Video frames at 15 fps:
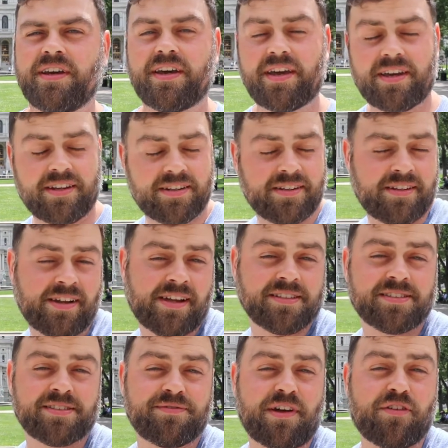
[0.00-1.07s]
and
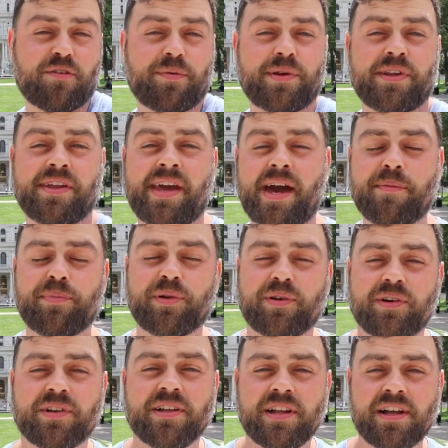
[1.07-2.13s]
hence I've never been to the Capitol.